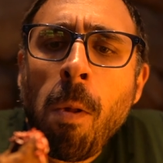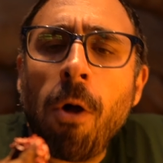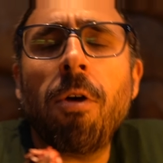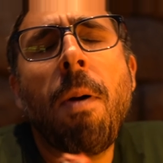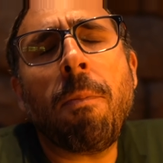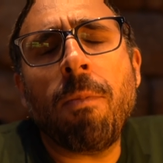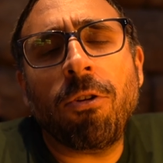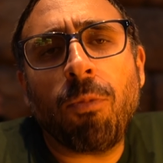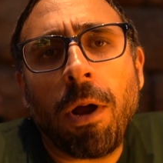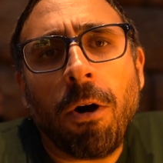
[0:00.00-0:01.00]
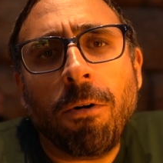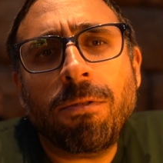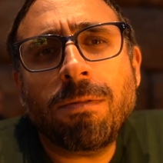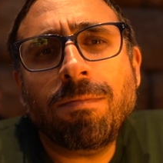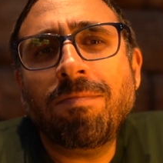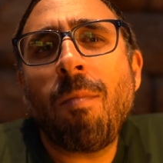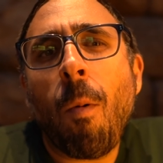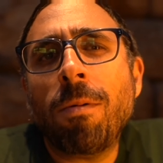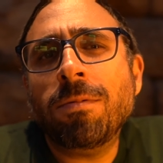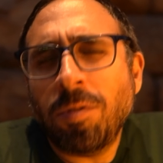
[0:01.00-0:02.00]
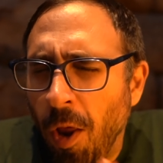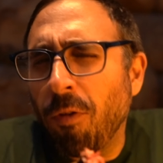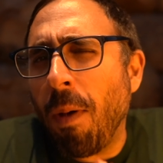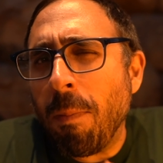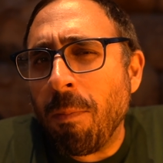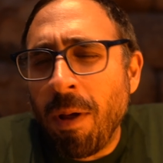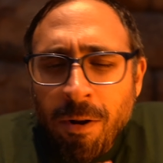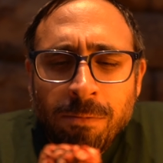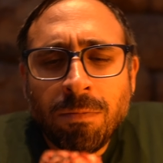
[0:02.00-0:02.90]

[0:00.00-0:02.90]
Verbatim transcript: Or the peppermint sprinkles. It is peppermint.